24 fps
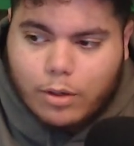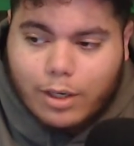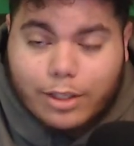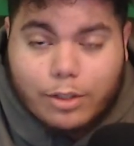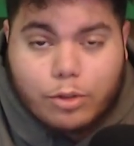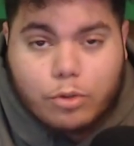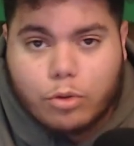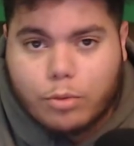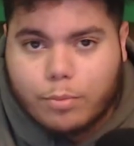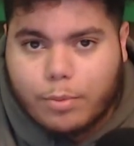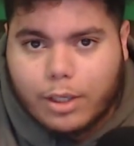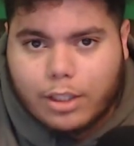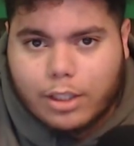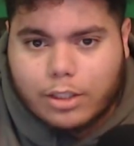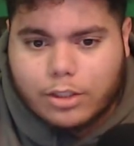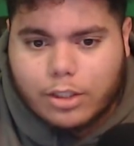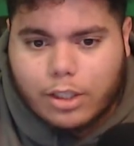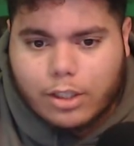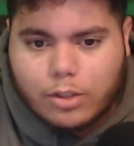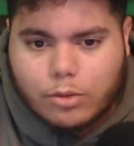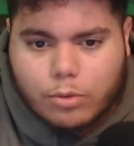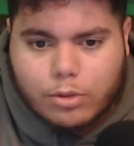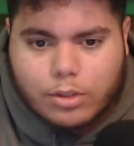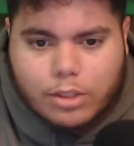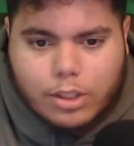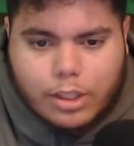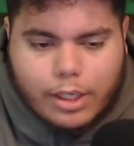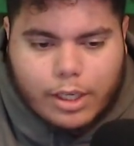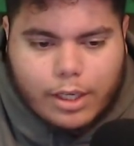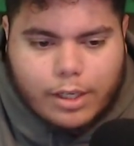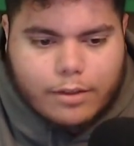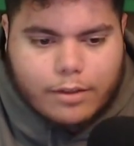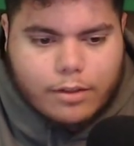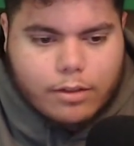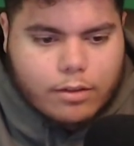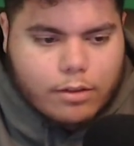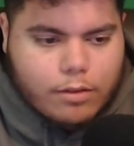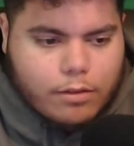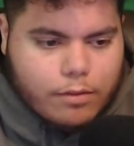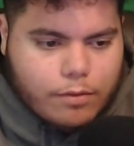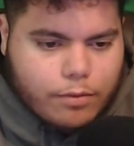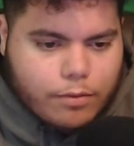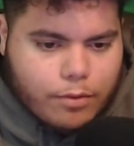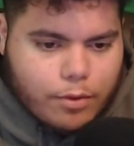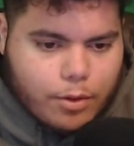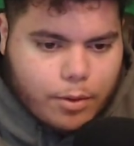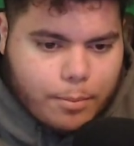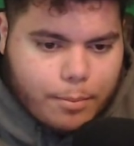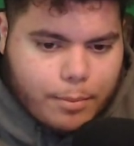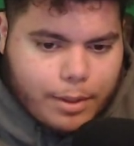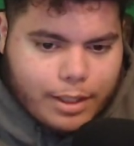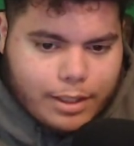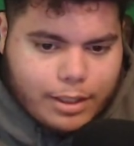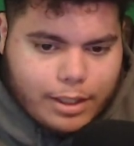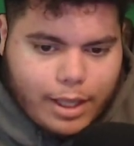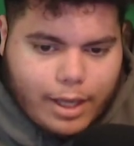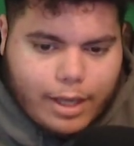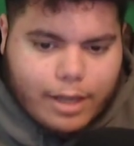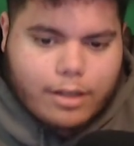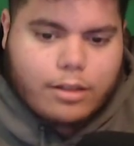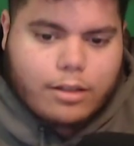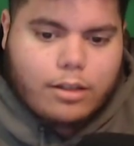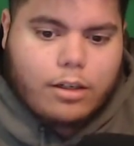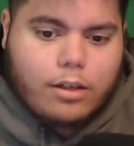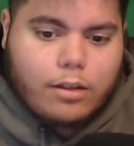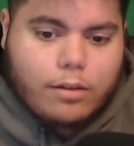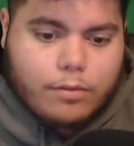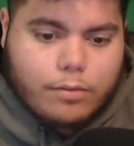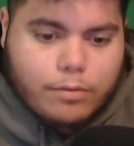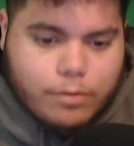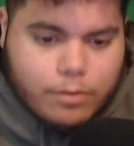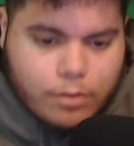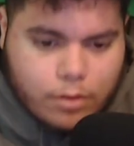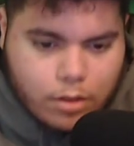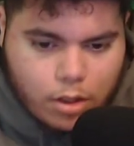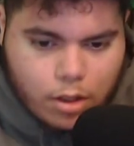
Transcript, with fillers: I do apologize once again for my lack of